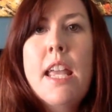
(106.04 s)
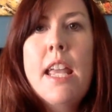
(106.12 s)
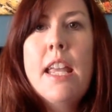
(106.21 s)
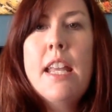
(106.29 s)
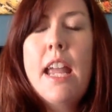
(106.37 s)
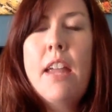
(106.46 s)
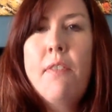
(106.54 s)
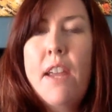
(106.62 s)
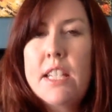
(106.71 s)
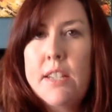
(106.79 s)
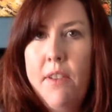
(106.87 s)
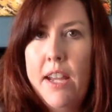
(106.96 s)
In a
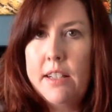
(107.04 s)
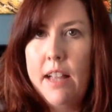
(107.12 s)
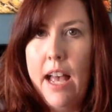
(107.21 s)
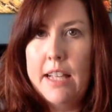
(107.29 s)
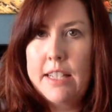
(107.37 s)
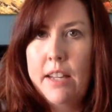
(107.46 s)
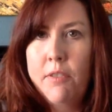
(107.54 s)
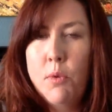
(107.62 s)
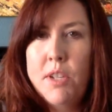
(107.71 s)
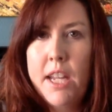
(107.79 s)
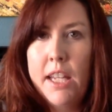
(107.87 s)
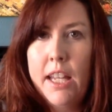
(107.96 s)
face-to-face class, if you
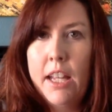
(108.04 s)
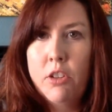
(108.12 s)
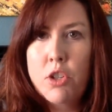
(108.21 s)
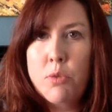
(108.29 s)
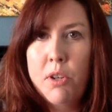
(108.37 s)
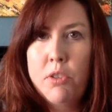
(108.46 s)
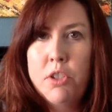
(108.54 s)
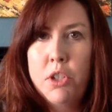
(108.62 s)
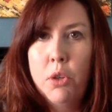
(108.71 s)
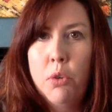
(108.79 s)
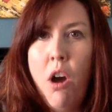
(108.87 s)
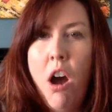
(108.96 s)
were taking English
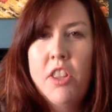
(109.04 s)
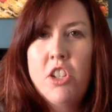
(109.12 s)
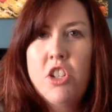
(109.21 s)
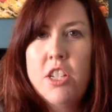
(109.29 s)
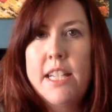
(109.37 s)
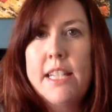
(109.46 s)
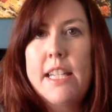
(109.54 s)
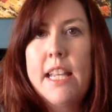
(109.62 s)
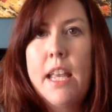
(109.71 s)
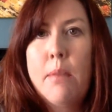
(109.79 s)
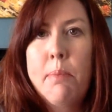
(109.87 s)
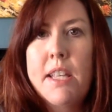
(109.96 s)
102 on the GCC
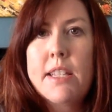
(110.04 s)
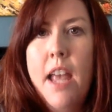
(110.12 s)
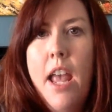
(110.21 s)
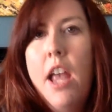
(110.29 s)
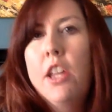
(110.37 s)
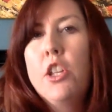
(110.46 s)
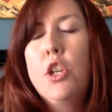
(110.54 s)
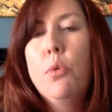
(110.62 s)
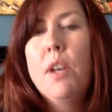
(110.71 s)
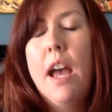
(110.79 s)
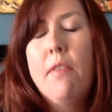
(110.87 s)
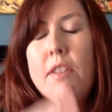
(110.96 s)
campus, you
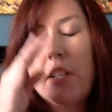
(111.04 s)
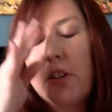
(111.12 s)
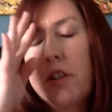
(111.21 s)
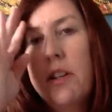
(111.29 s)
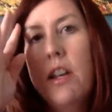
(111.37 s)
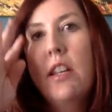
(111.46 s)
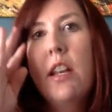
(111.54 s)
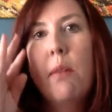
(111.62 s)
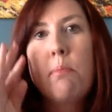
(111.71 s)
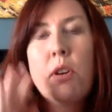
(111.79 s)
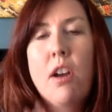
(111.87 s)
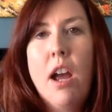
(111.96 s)
would have a certain
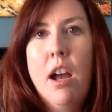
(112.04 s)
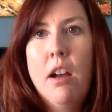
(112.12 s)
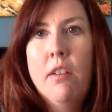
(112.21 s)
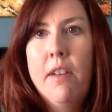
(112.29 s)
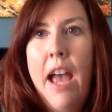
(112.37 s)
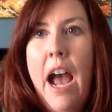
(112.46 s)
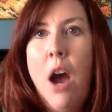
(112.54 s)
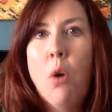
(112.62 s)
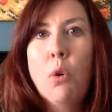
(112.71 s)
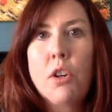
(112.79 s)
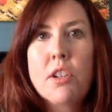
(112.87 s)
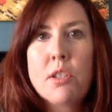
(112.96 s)
number of
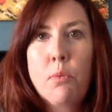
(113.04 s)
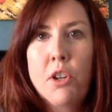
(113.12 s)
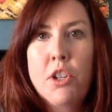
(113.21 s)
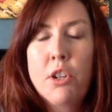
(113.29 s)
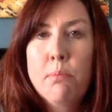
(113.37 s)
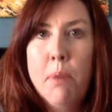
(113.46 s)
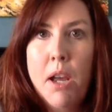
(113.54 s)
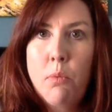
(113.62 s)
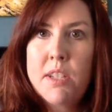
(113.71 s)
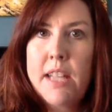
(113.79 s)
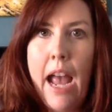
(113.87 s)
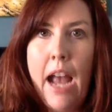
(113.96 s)
hours where your butt
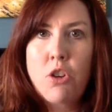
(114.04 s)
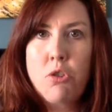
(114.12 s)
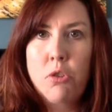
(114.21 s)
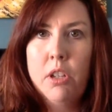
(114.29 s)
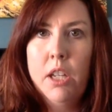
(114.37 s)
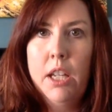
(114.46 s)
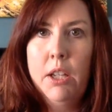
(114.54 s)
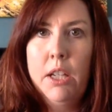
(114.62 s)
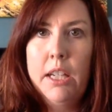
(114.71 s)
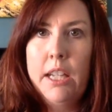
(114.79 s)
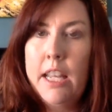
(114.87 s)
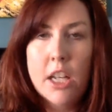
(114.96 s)
was
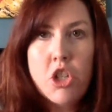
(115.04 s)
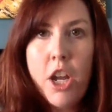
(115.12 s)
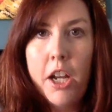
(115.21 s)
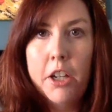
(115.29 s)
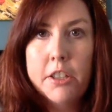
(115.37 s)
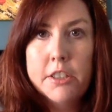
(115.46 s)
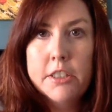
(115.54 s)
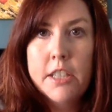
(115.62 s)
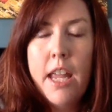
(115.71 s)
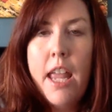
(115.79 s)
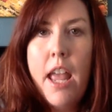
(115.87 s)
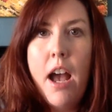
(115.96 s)
actually in a chair.
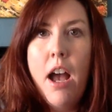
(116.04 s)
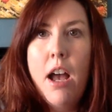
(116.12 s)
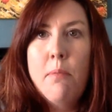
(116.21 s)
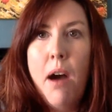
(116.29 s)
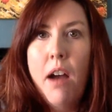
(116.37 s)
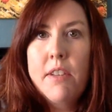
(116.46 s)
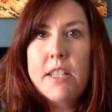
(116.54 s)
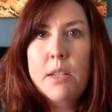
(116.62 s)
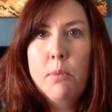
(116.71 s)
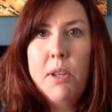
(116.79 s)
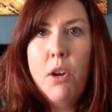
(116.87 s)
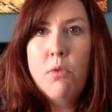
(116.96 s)
Obviously,
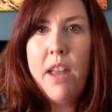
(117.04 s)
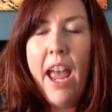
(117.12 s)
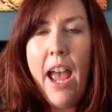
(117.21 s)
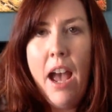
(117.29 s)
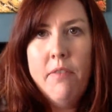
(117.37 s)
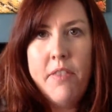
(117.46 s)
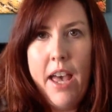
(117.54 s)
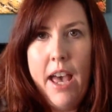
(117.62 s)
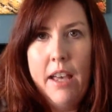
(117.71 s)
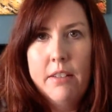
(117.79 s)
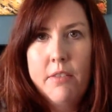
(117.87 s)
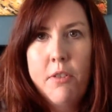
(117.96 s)
we don't have
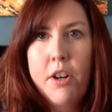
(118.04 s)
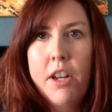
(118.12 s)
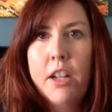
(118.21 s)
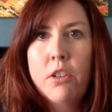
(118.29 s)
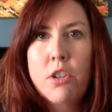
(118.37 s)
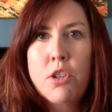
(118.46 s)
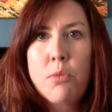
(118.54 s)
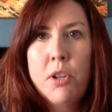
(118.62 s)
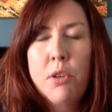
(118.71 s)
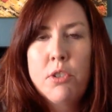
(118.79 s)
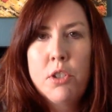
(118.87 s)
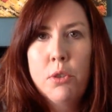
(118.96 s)
that for English
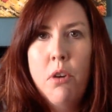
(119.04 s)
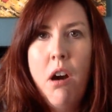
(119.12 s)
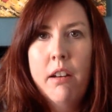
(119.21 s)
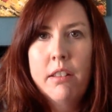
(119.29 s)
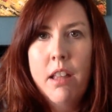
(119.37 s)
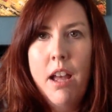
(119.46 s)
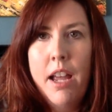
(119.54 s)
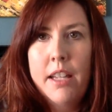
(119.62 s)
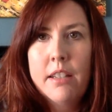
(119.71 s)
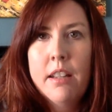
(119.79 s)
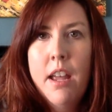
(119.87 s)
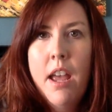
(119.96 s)
102 online.